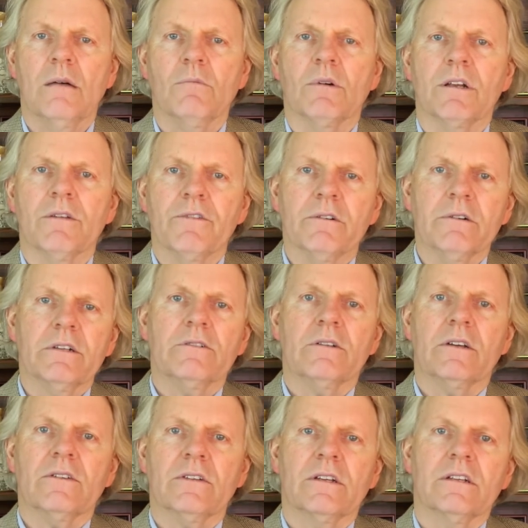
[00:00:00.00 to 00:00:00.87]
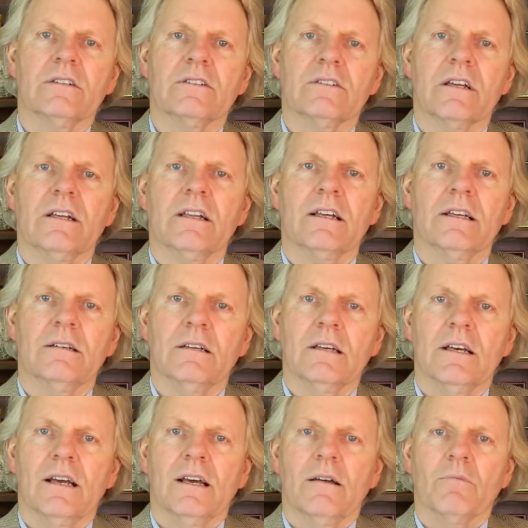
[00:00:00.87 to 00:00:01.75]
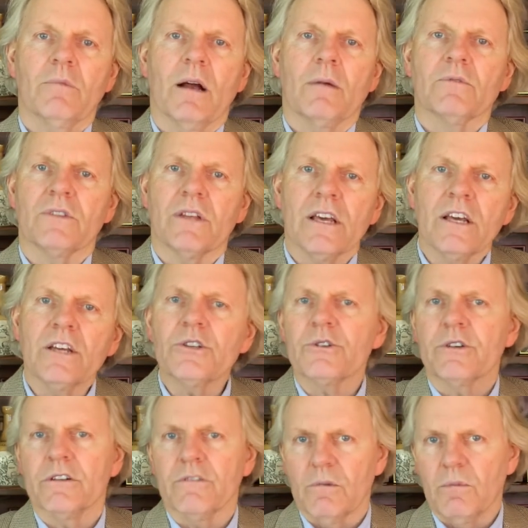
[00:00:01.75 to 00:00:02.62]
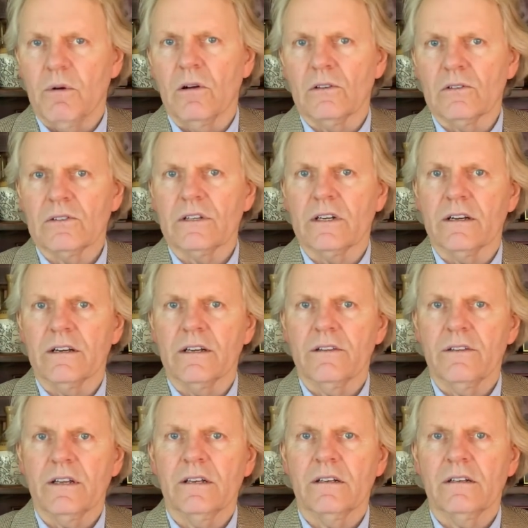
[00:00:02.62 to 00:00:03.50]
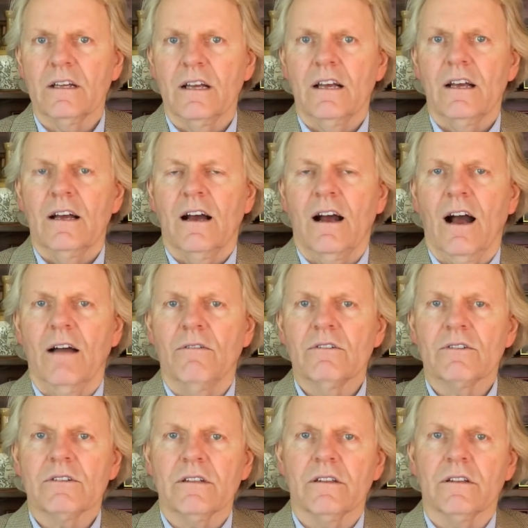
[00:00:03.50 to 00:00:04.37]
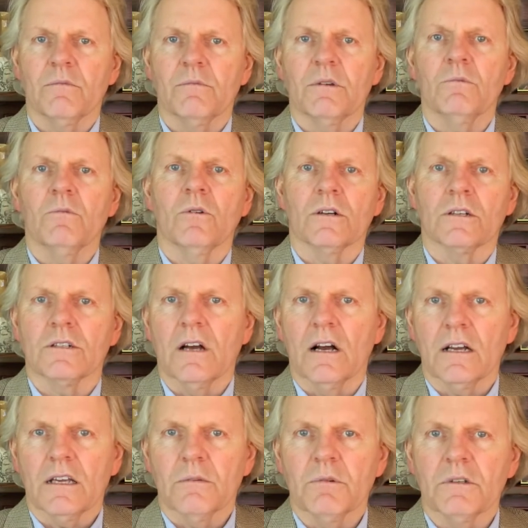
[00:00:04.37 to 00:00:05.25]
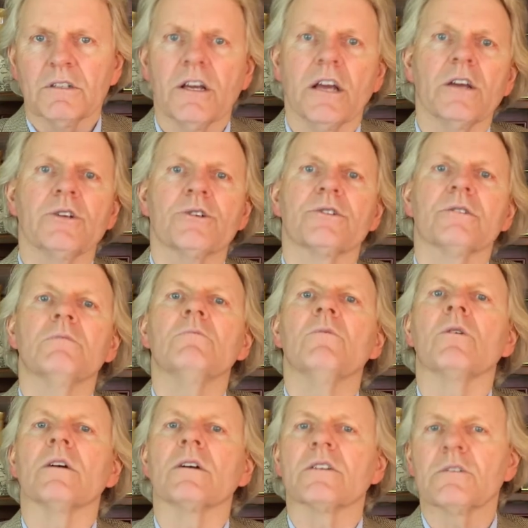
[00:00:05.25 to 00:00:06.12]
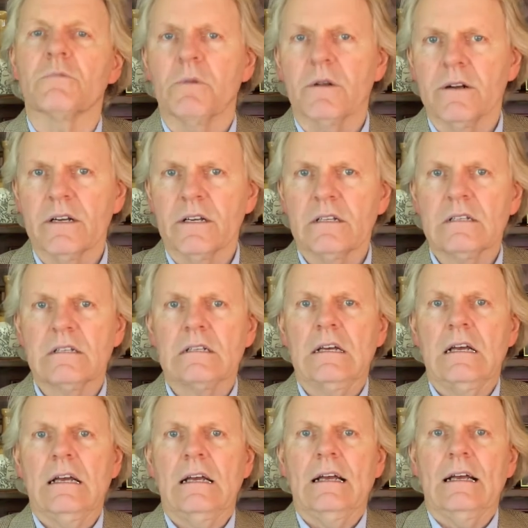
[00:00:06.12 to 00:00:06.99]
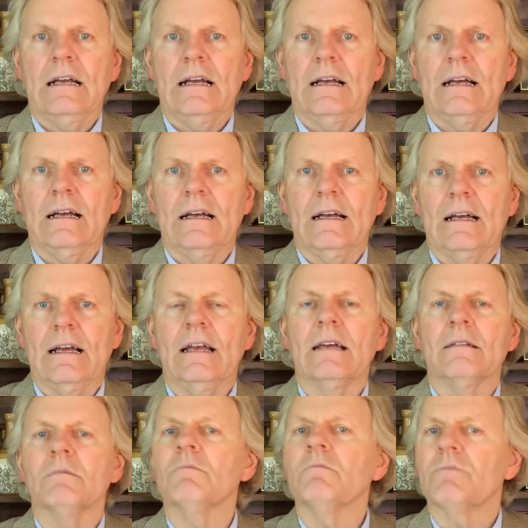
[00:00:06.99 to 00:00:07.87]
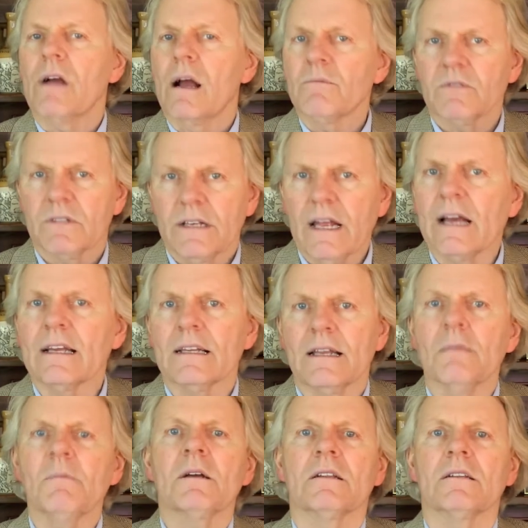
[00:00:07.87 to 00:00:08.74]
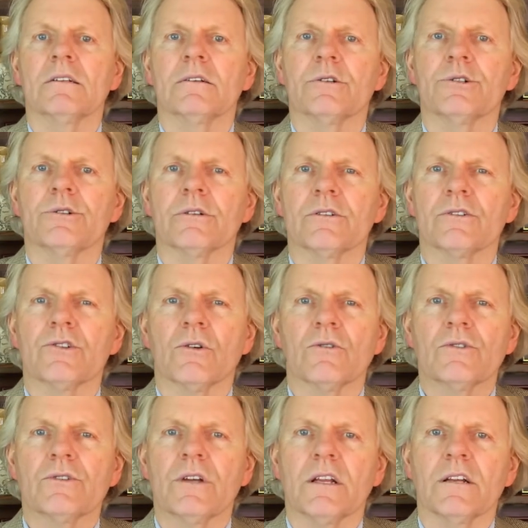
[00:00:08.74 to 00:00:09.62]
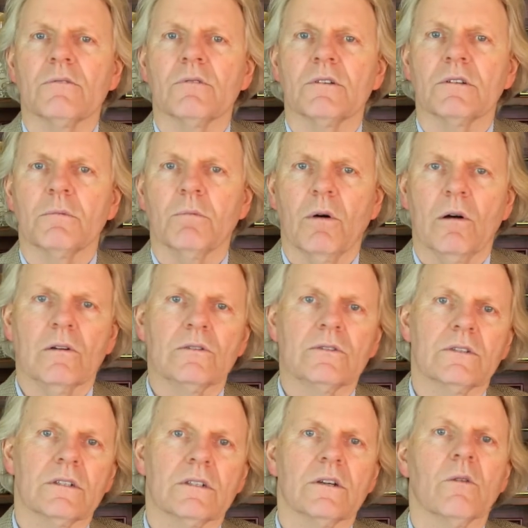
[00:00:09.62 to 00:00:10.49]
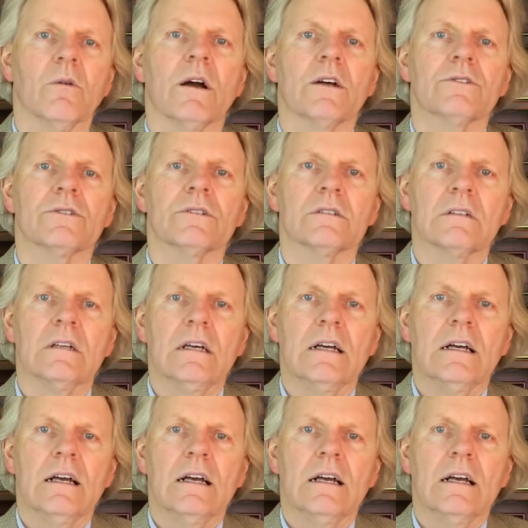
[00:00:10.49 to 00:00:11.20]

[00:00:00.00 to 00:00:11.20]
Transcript: But if you're interested in studying perhaps the history of a policy area, then obviously there'll be more documentation, more experience, and perhaps an academic literature associated with the policy in question.